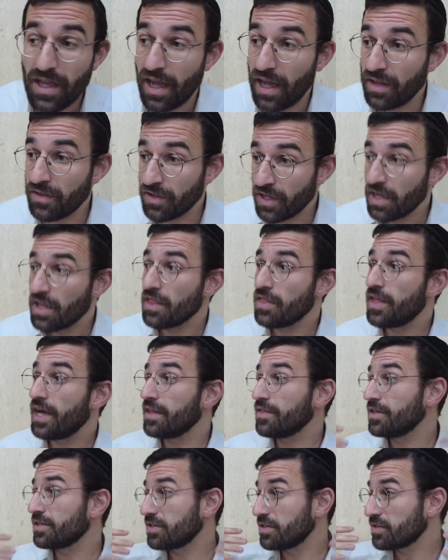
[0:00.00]
and
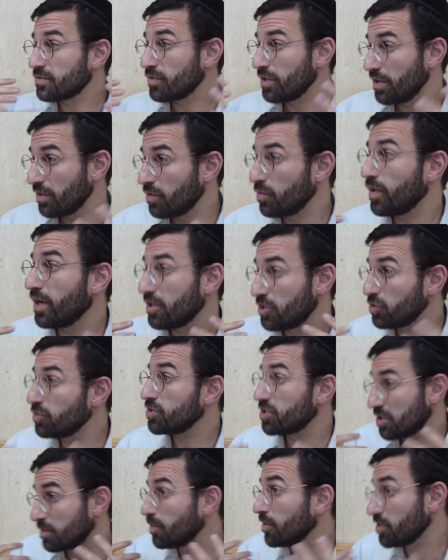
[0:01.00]
that this is really the way a Jew
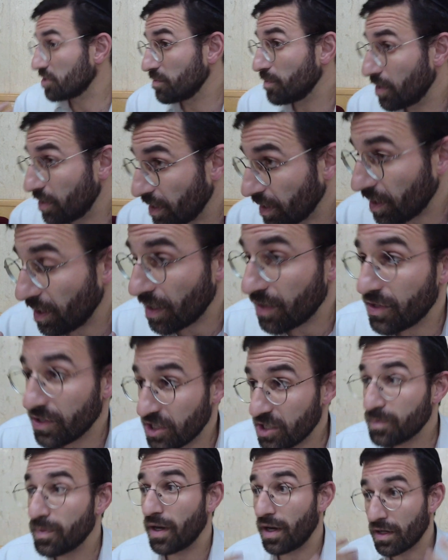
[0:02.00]
is supposed to be thinking, and
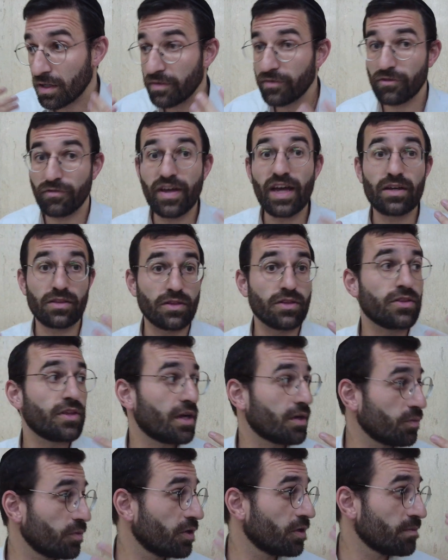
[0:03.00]
this is part of the fact
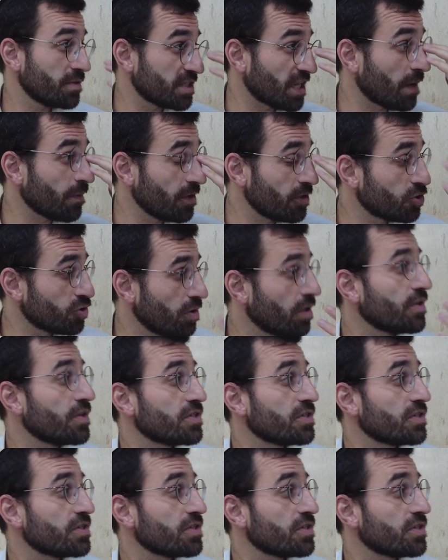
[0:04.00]
that we're mitzvah l'shor.